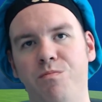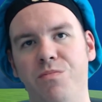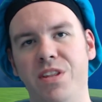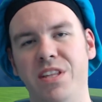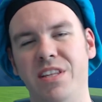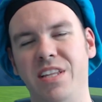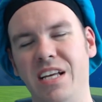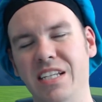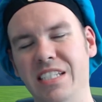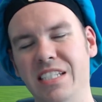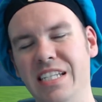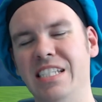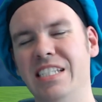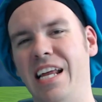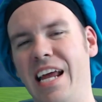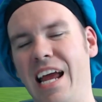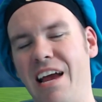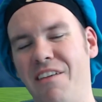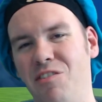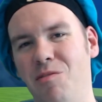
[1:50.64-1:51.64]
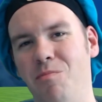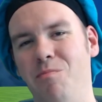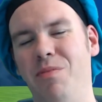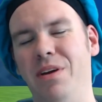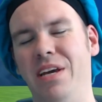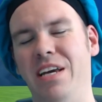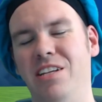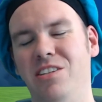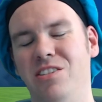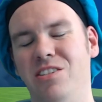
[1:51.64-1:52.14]
doesn't necessarily have to
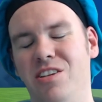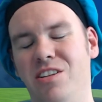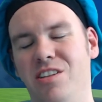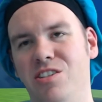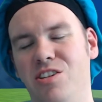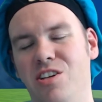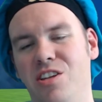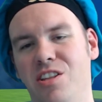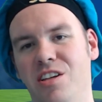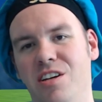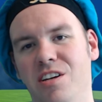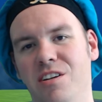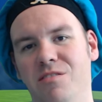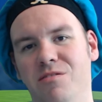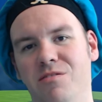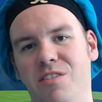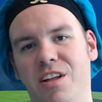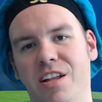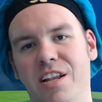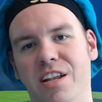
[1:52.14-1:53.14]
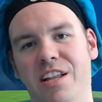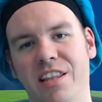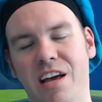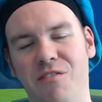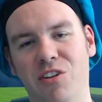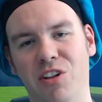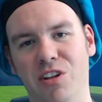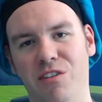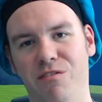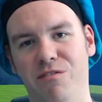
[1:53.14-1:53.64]
be to the
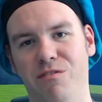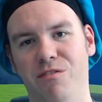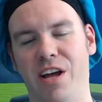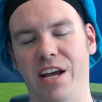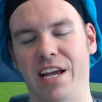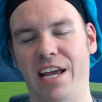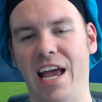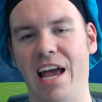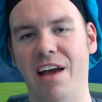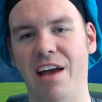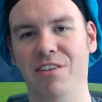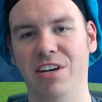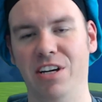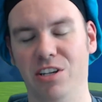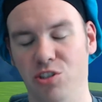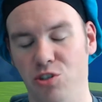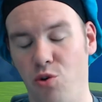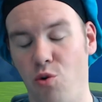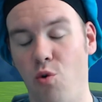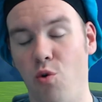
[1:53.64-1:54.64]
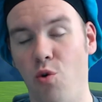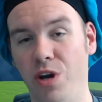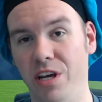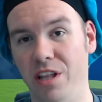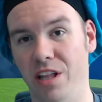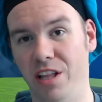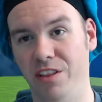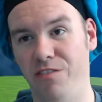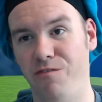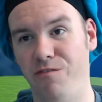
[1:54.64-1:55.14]
level of like having
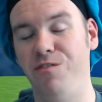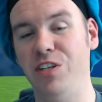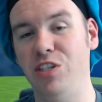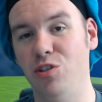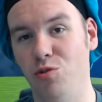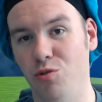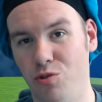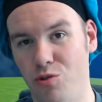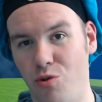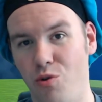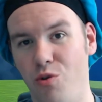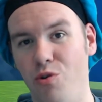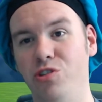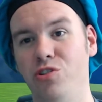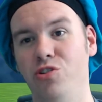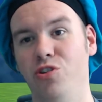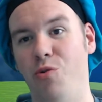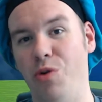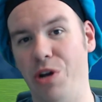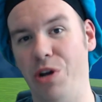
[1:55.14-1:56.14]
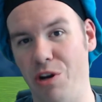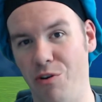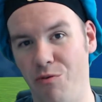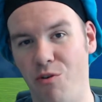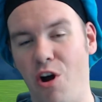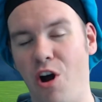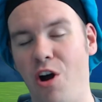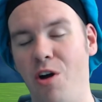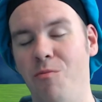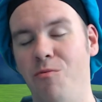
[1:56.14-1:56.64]
a physical toy store where you're
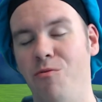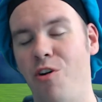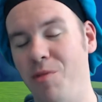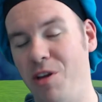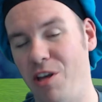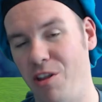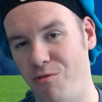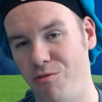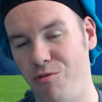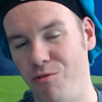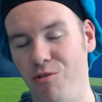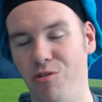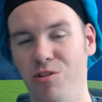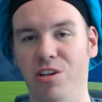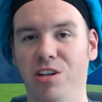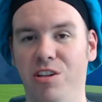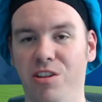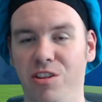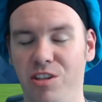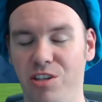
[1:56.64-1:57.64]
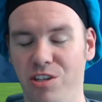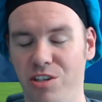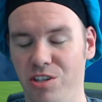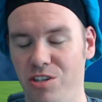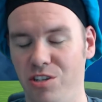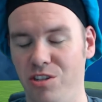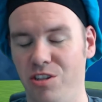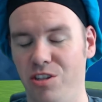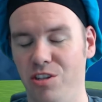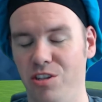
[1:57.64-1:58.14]
roaming through
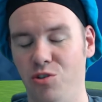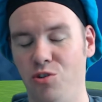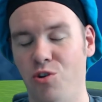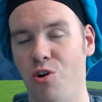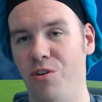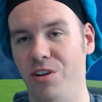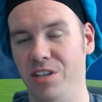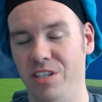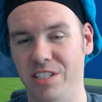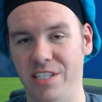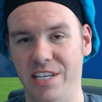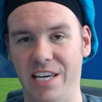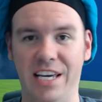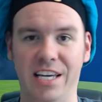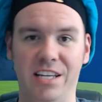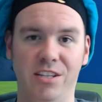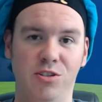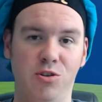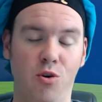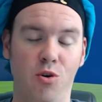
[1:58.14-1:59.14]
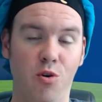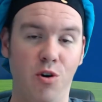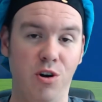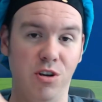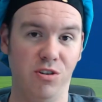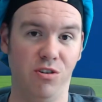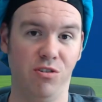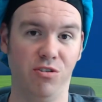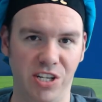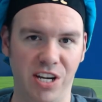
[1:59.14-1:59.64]
the store and seeing
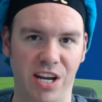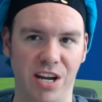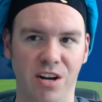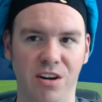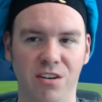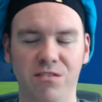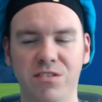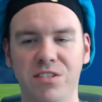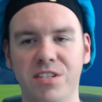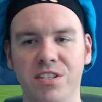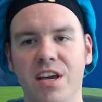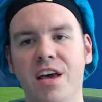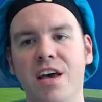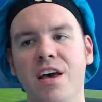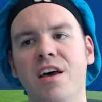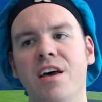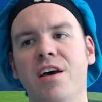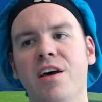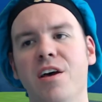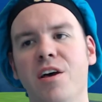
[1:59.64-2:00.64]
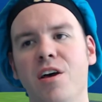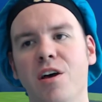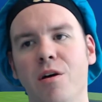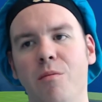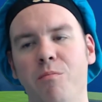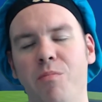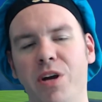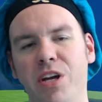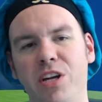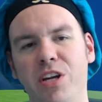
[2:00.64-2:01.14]
toys on shelves,
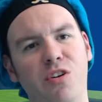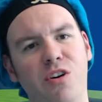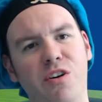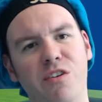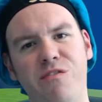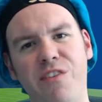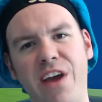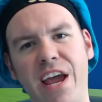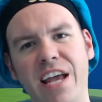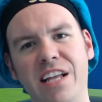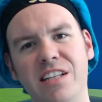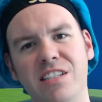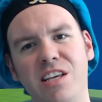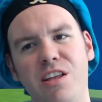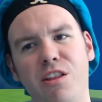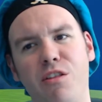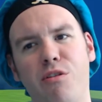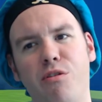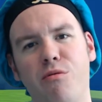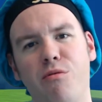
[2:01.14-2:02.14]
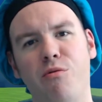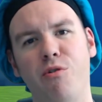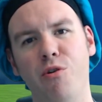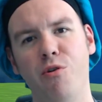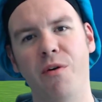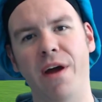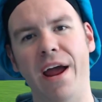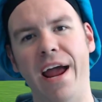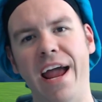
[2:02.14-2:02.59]
but you're advancing through